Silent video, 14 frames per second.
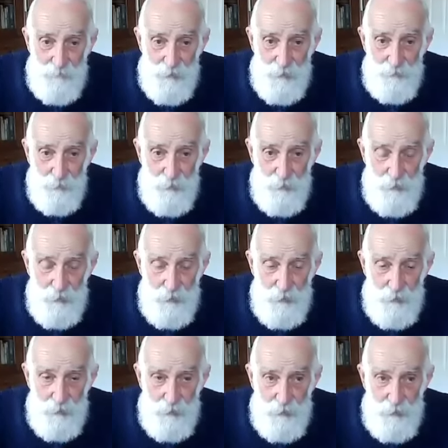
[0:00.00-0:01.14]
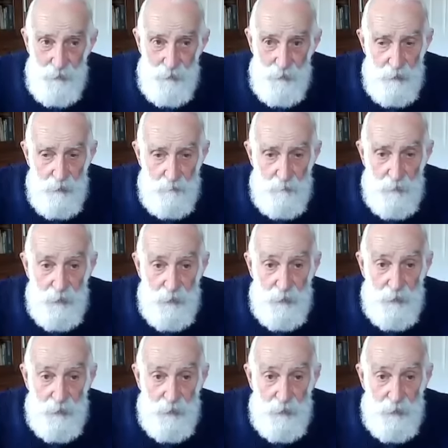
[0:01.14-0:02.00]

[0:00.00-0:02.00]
That's what my